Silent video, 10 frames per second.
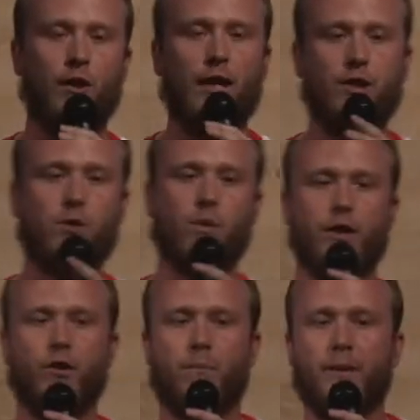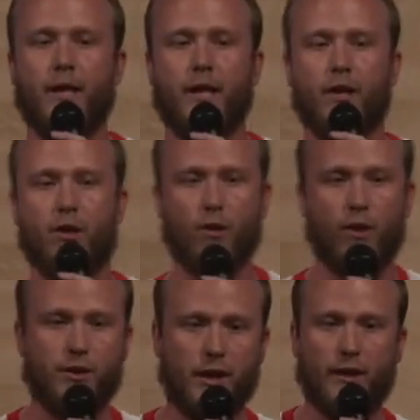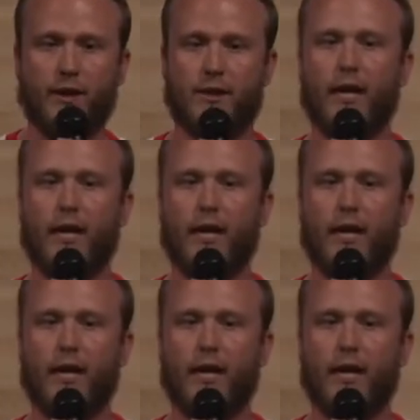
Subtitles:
And I just want you to be encouraged that this